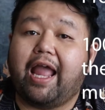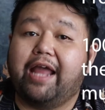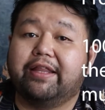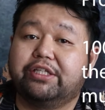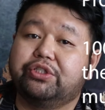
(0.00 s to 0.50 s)

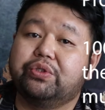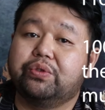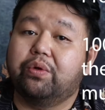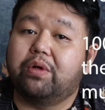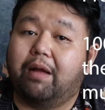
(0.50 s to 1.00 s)
And they
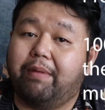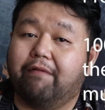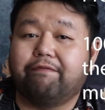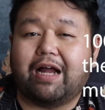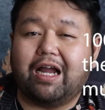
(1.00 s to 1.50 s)
do
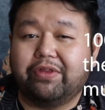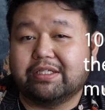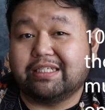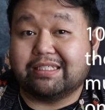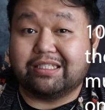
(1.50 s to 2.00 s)
about 5 to
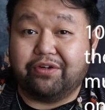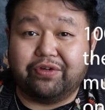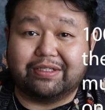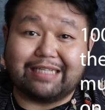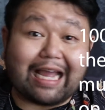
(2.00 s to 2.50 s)
6
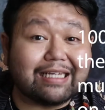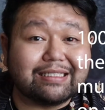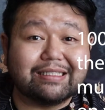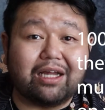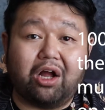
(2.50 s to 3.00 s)
different
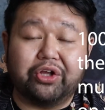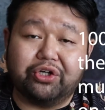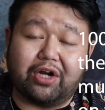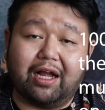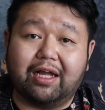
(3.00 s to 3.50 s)
tests on
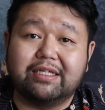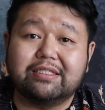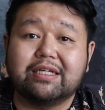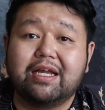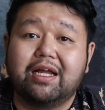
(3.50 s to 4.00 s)
your
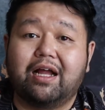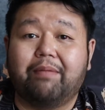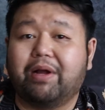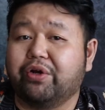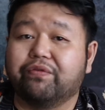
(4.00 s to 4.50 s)
eyes
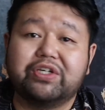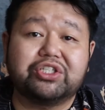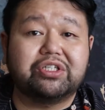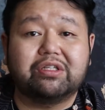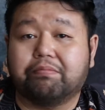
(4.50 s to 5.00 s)
about your
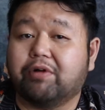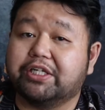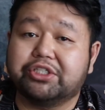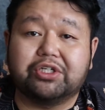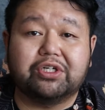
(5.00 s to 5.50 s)
vision, the
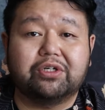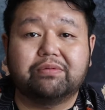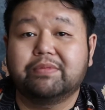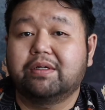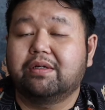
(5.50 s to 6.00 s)
pressure,